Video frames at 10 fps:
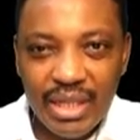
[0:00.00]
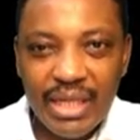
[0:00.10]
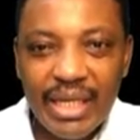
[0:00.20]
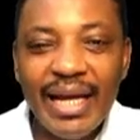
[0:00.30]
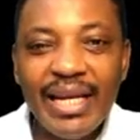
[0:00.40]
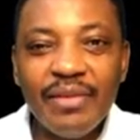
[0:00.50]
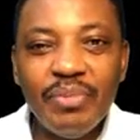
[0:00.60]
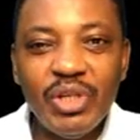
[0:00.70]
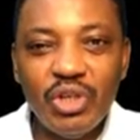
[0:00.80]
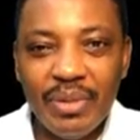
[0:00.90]
the Catholic
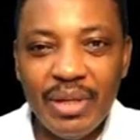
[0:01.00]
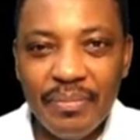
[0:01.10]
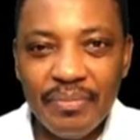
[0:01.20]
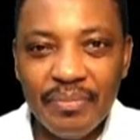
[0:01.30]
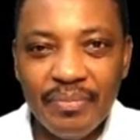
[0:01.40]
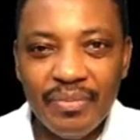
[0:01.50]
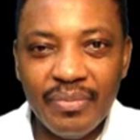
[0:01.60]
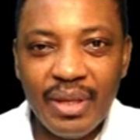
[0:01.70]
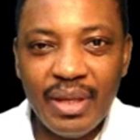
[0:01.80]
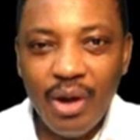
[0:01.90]
bishop them,
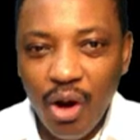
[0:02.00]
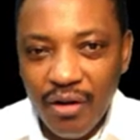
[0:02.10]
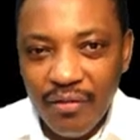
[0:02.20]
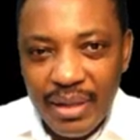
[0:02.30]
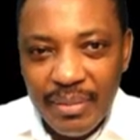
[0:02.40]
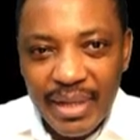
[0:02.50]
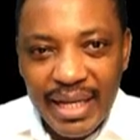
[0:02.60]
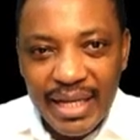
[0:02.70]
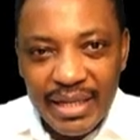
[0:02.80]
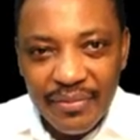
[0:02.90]
all of them, now
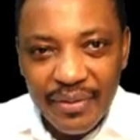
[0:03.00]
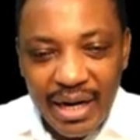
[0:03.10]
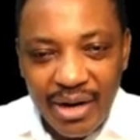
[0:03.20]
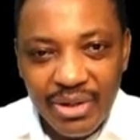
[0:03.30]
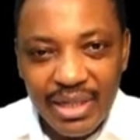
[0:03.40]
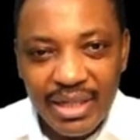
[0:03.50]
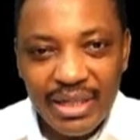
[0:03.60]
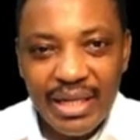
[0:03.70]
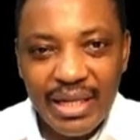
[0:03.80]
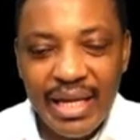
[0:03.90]
they live around
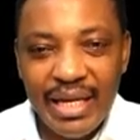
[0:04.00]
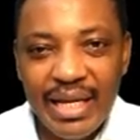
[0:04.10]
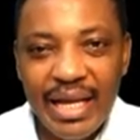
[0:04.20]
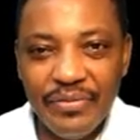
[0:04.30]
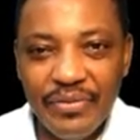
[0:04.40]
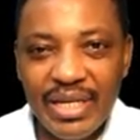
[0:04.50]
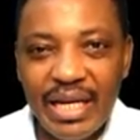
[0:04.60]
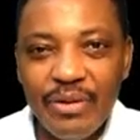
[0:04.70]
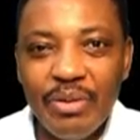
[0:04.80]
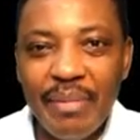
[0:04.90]
Lele Africa
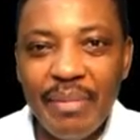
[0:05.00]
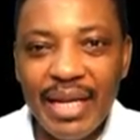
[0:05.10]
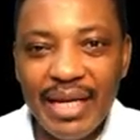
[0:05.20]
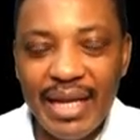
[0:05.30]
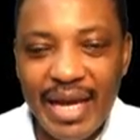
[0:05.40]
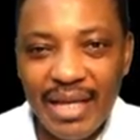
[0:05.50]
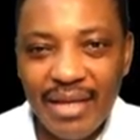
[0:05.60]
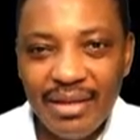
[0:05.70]
now where Mami dan die.